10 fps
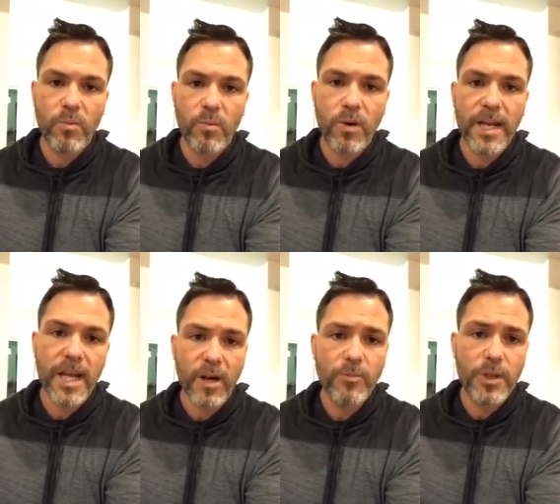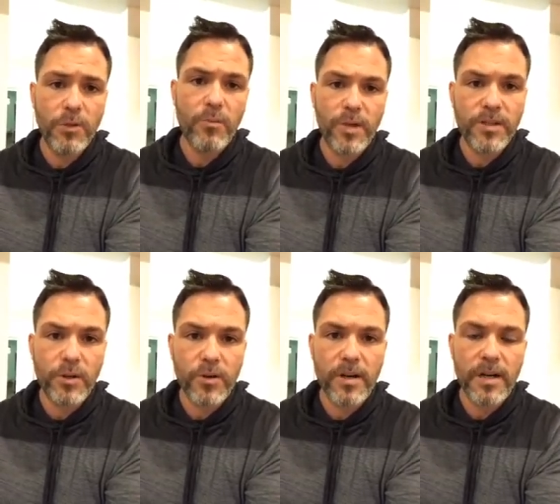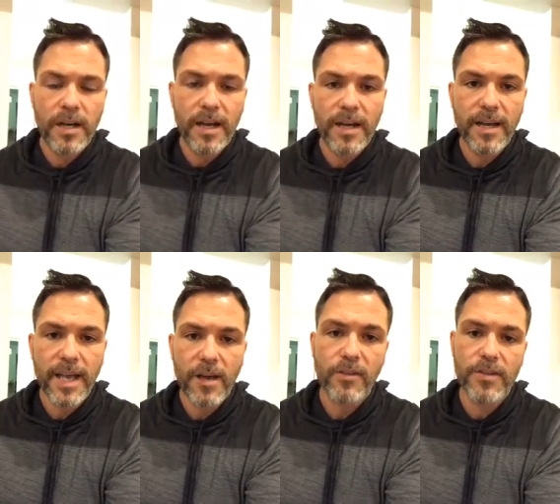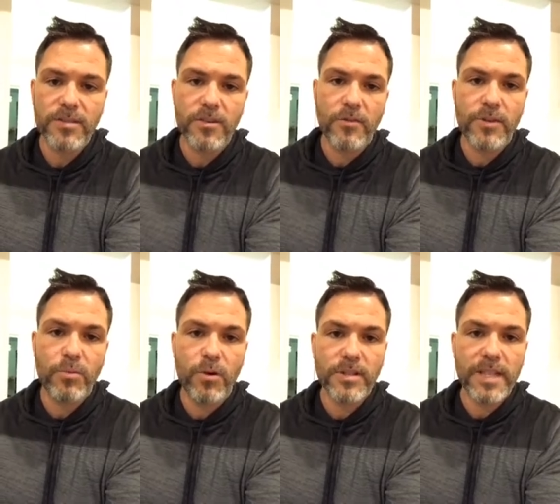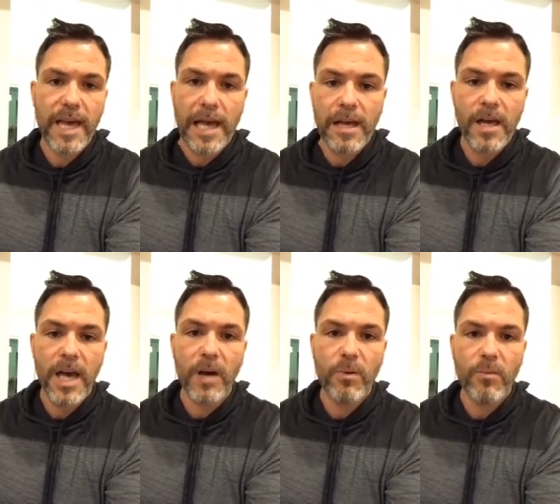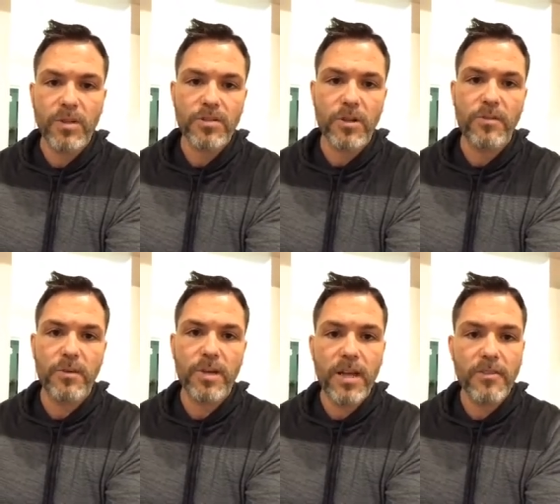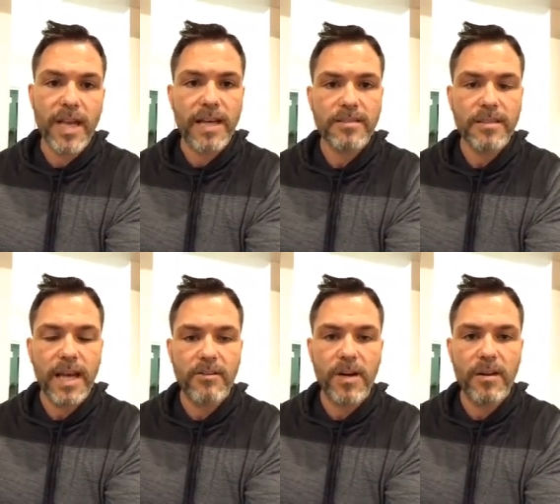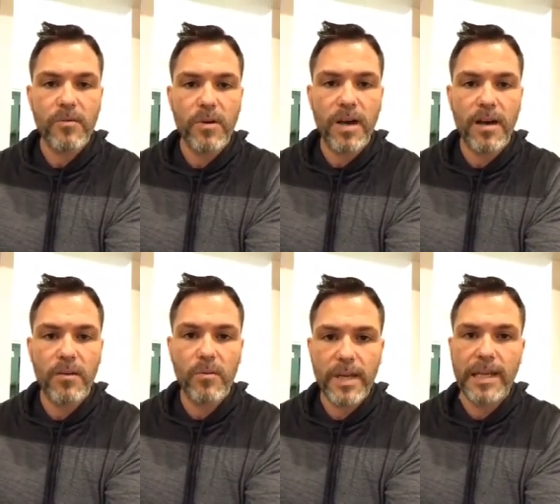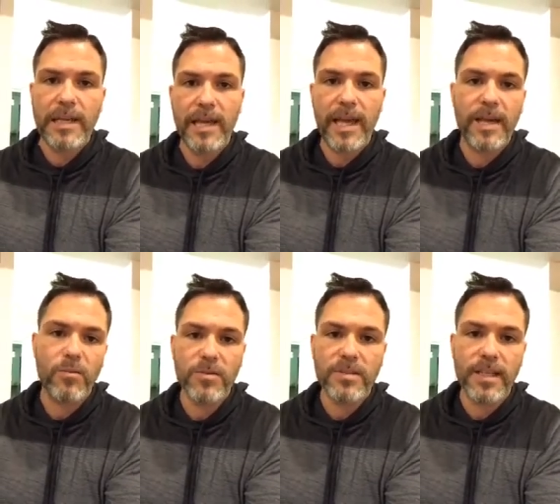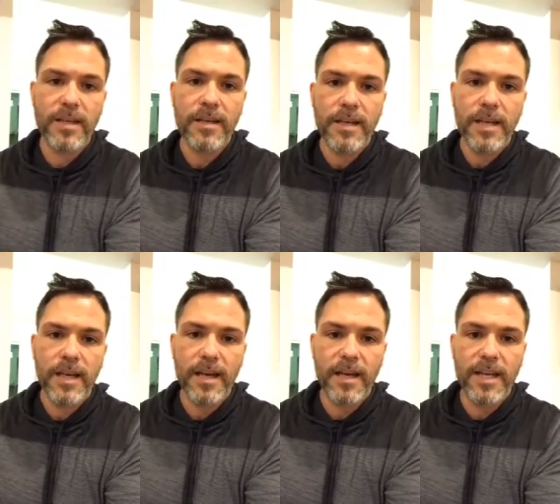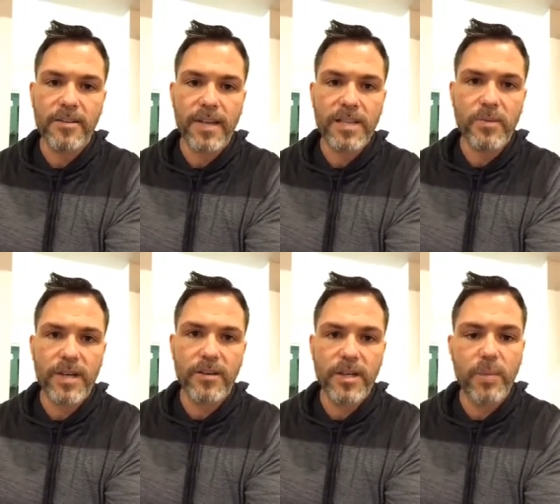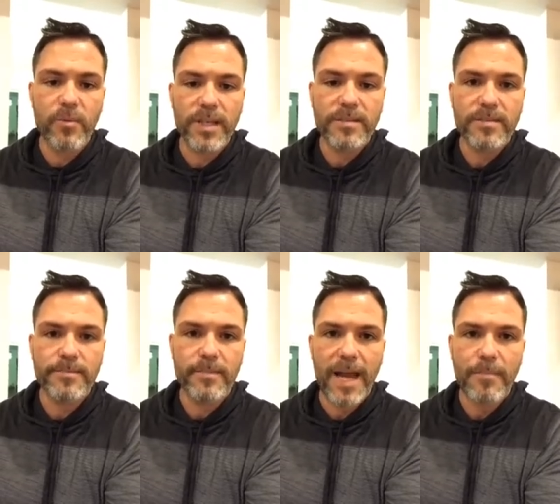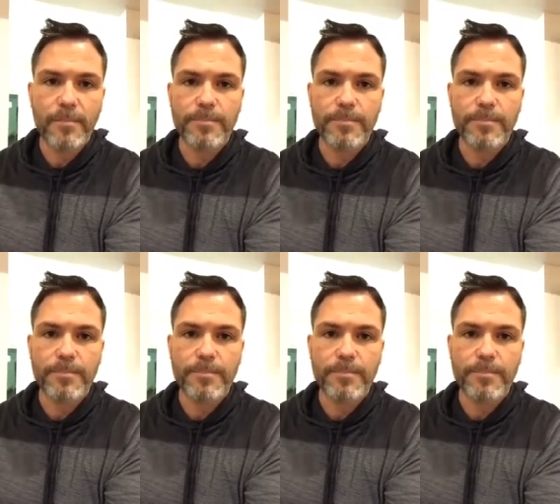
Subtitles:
want to help you with your health. And so if you want that, we want to serve you. We love you guys. Have a great week. And we'll see you either next week or in a couple weeks. Bye.